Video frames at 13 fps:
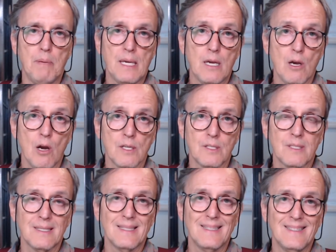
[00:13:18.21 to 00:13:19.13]

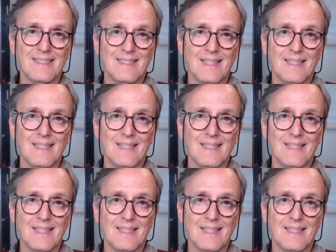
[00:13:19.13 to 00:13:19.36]
Because